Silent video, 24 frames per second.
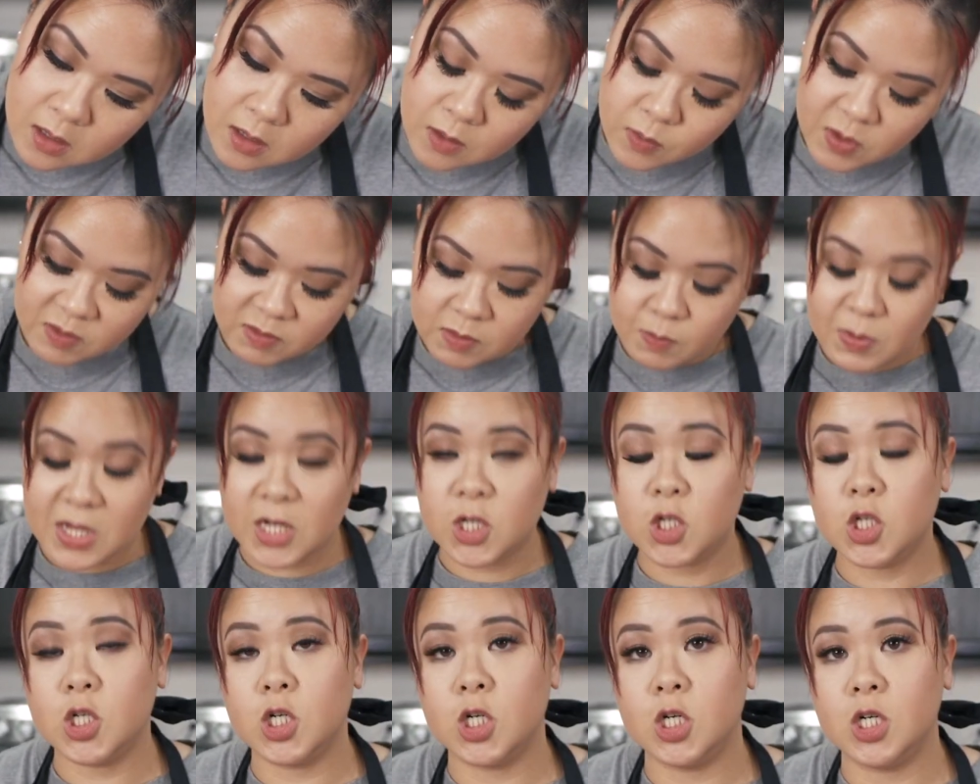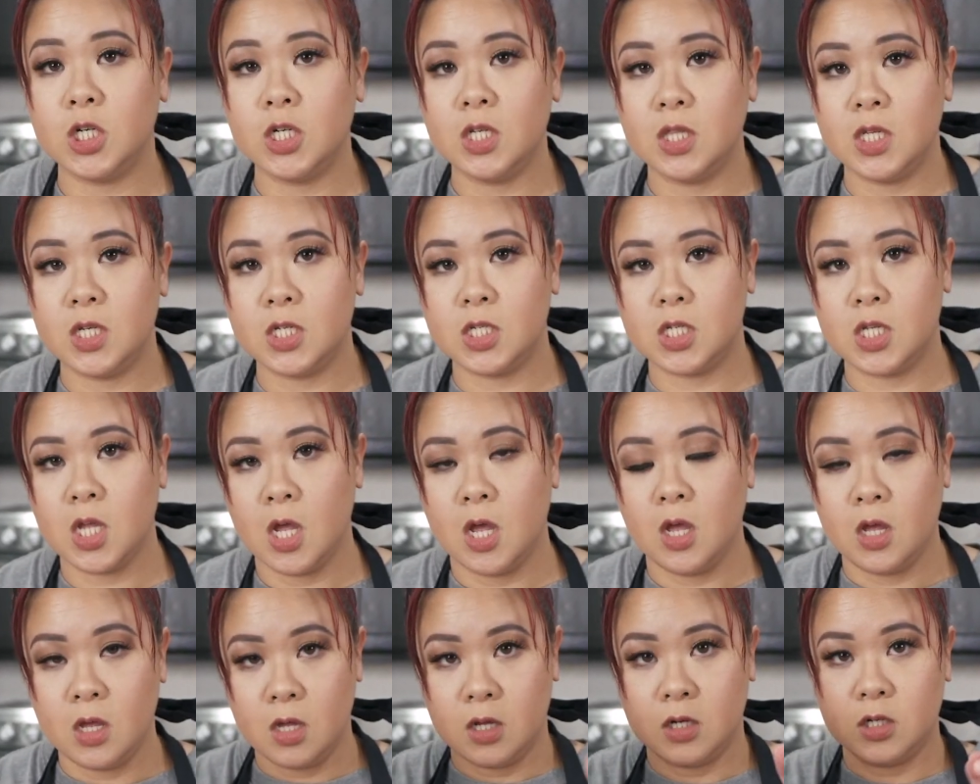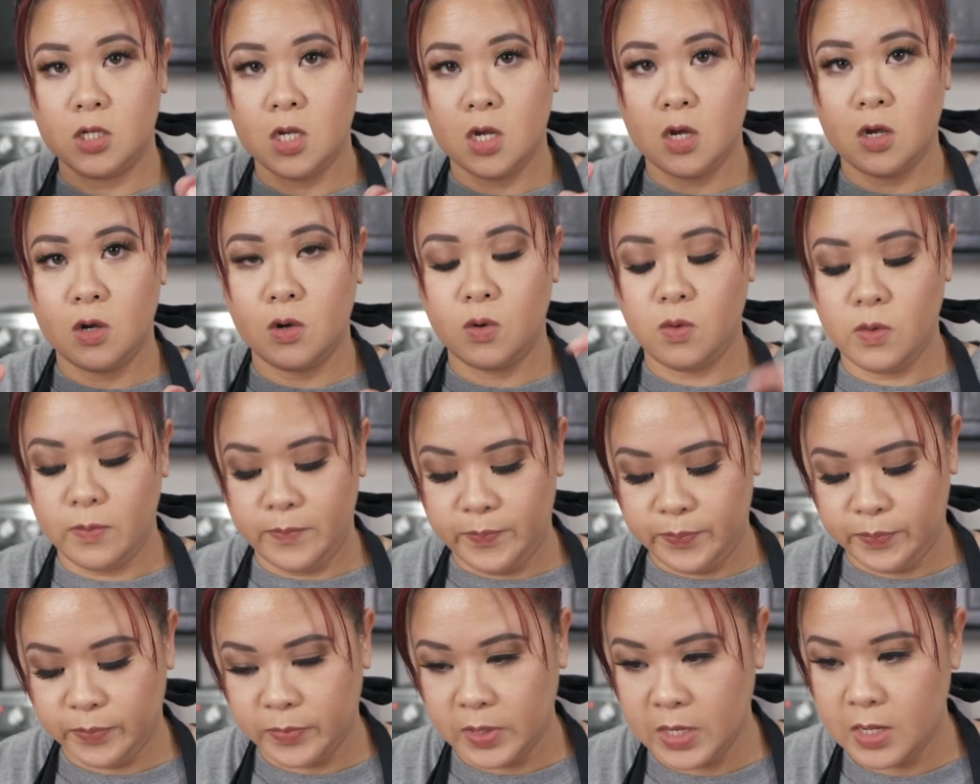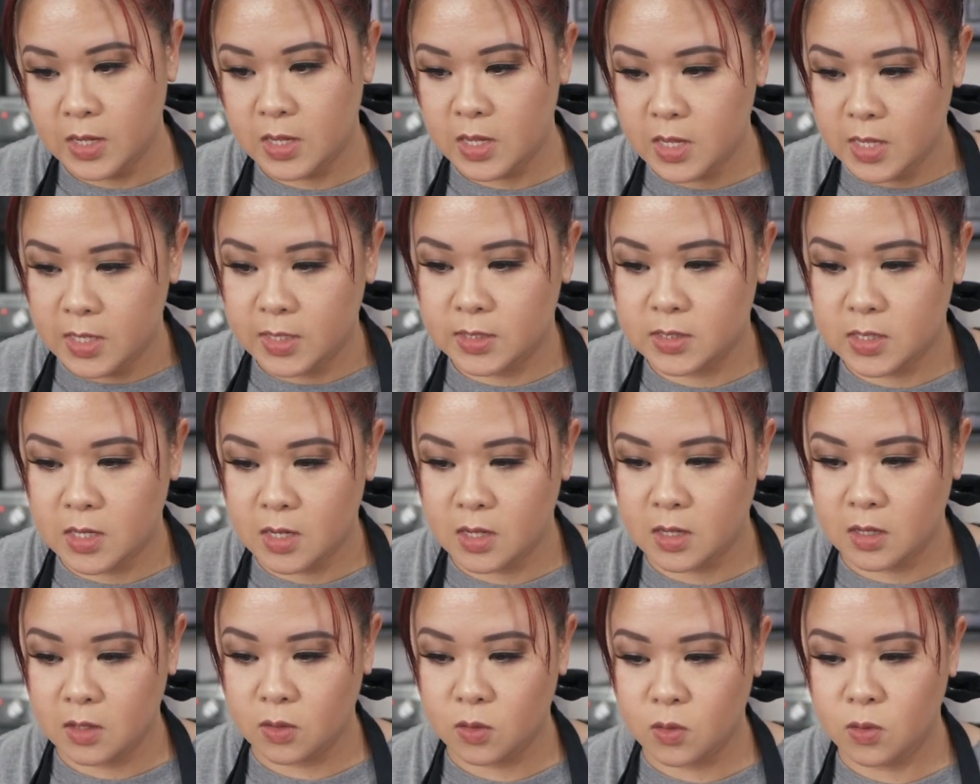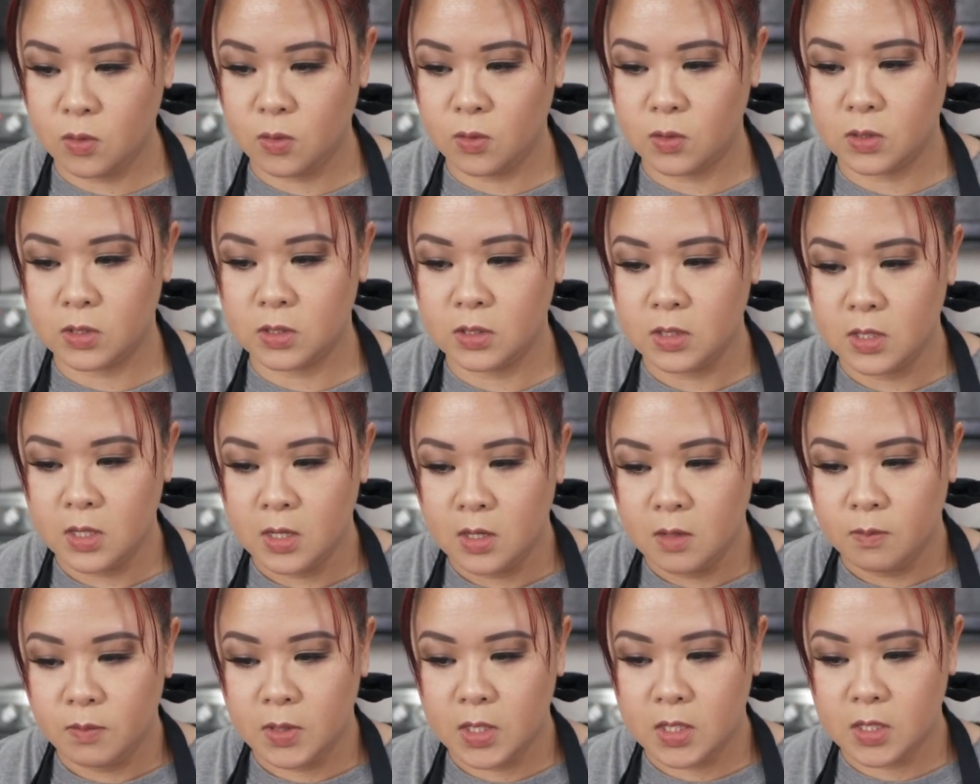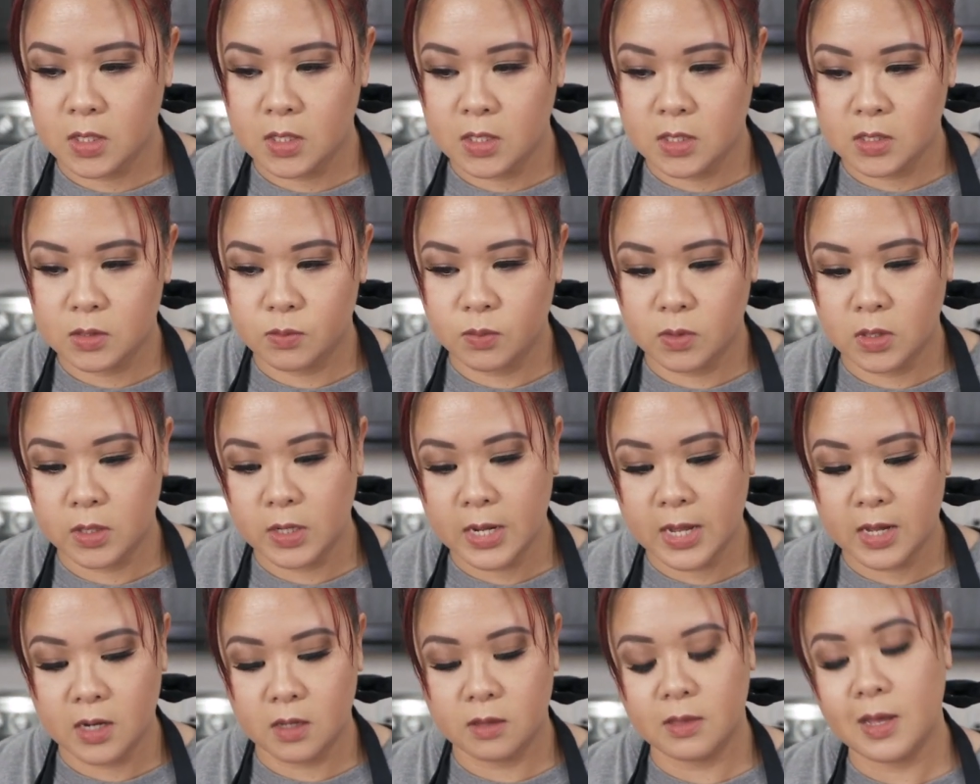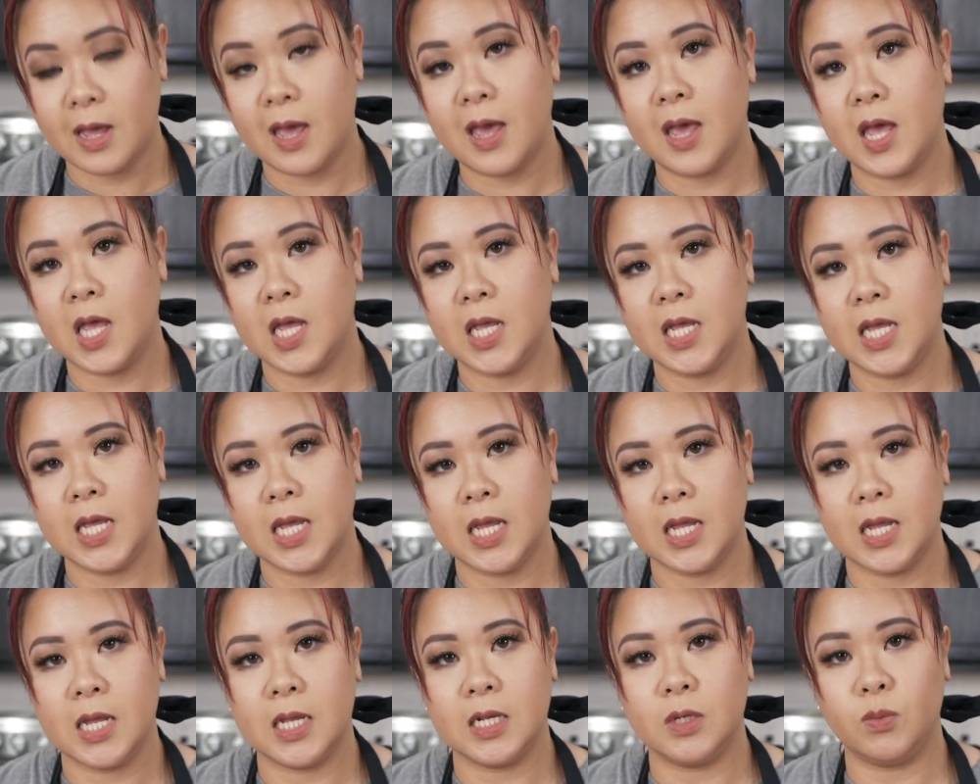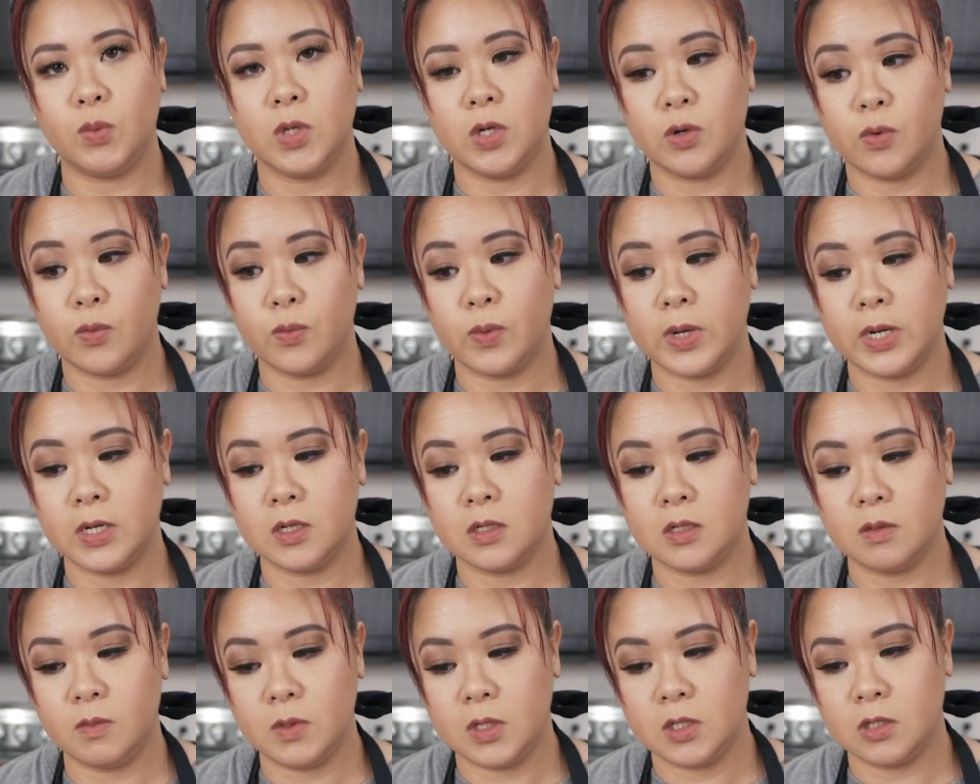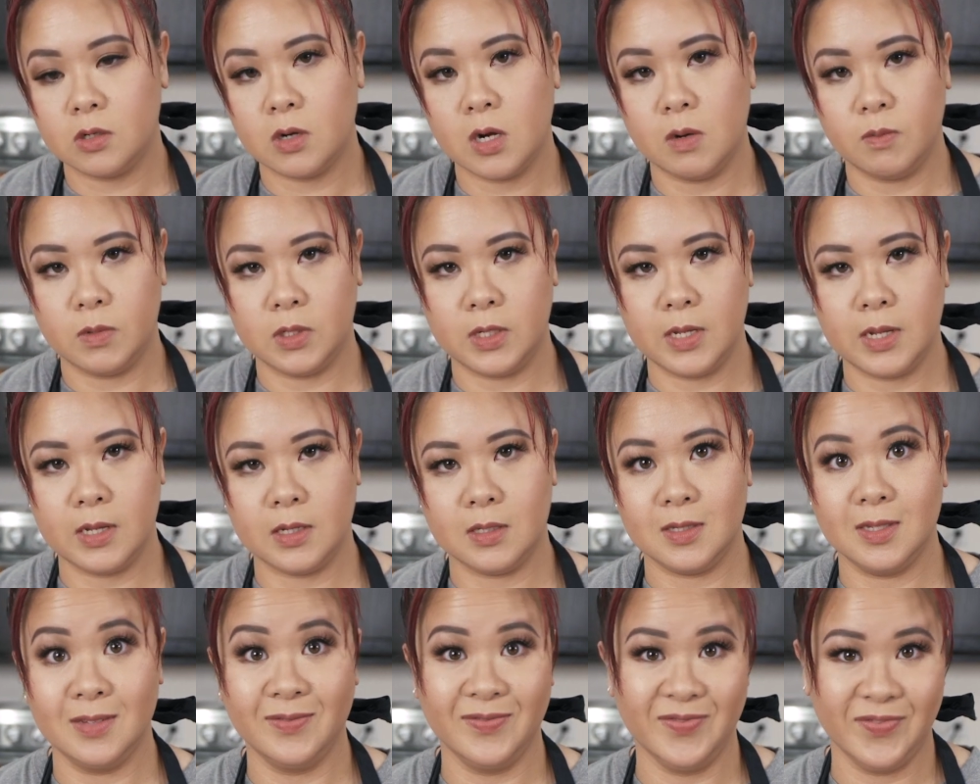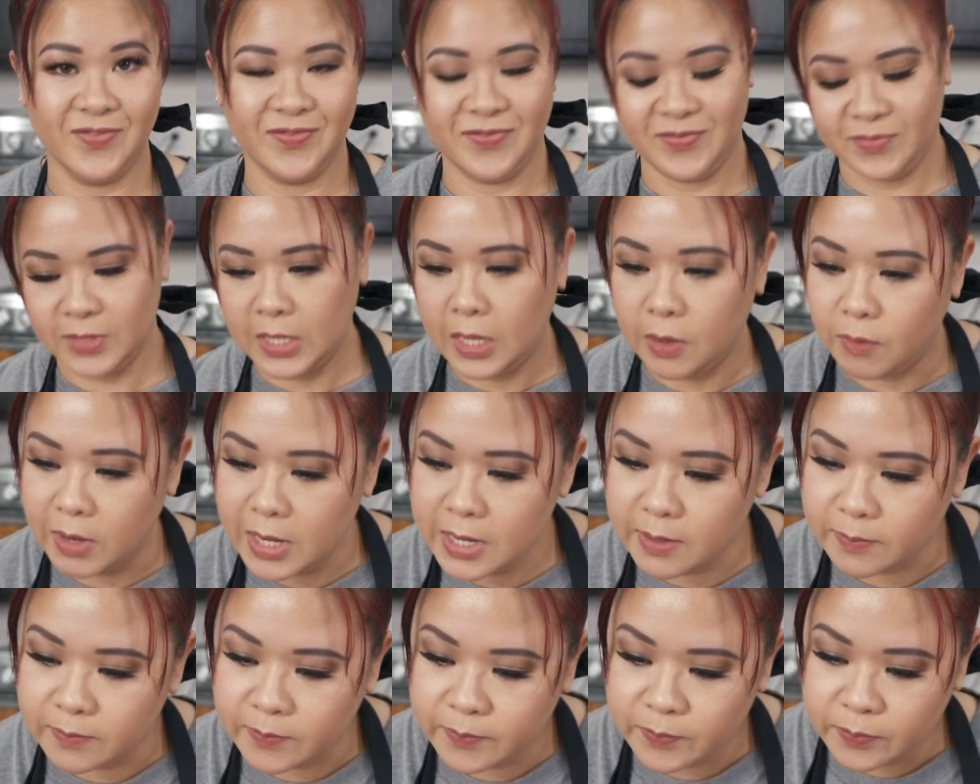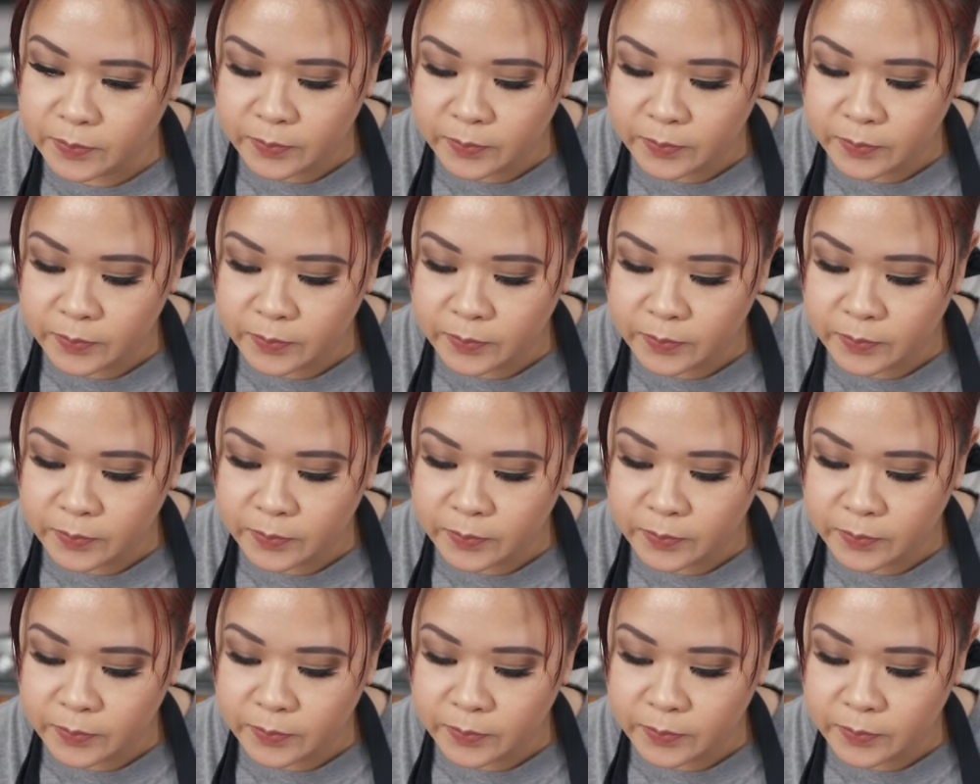We have to make sure this dough is uh, cool because we're adding that egg and we don't want it to be scrambled eggs, right?